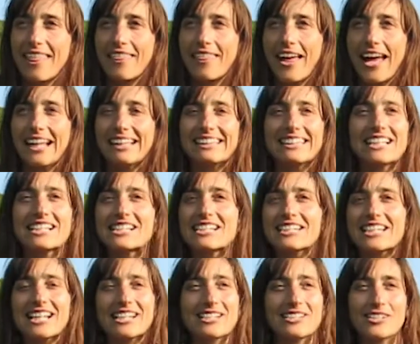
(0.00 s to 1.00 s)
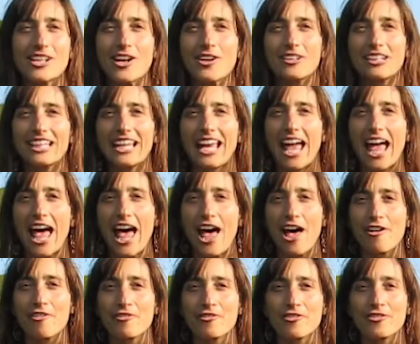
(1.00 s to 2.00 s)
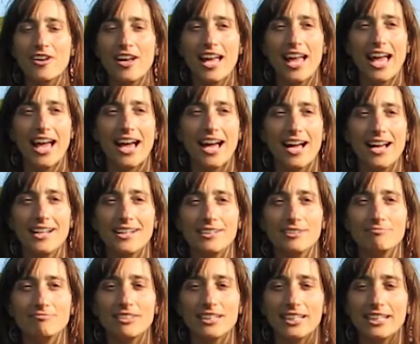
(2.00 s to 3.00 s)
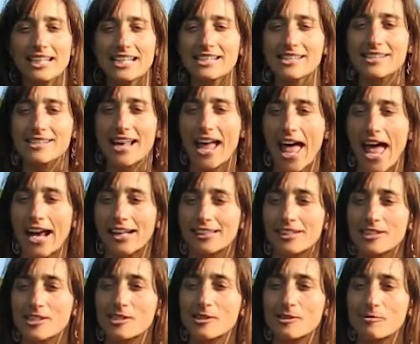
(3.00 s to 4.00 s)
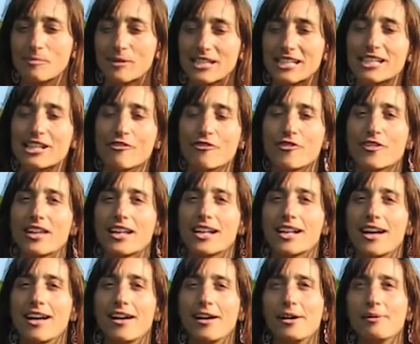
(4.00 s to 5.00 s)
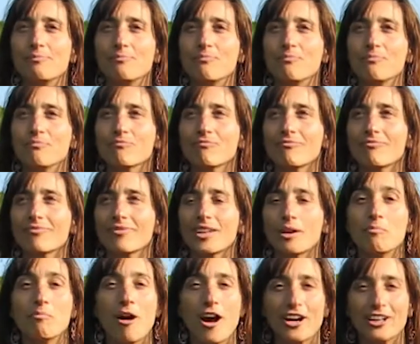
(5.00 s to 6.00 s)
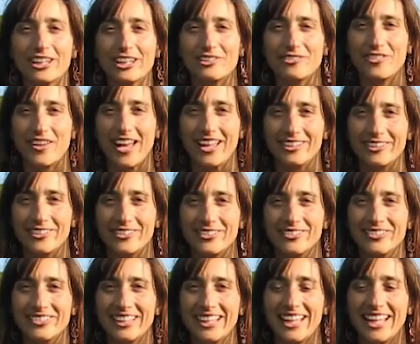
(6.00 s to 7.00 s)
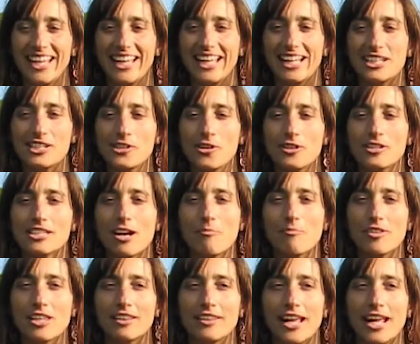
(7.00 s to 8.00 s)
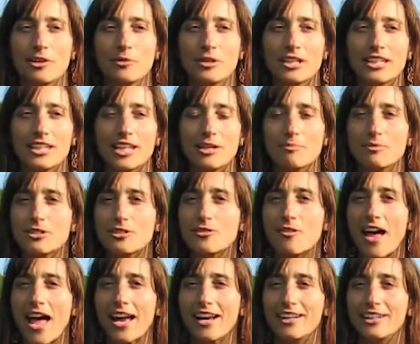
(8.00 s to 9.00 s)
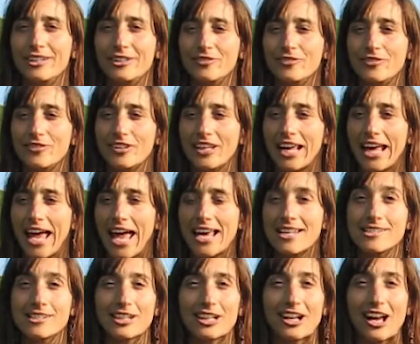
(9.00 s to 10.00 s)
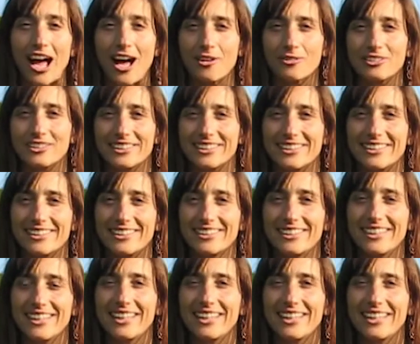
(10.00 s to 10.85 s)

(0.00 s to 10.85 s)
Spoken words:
That doesn't necessarily have an exact and specific market value. It's not something that we keep track of as an accountant.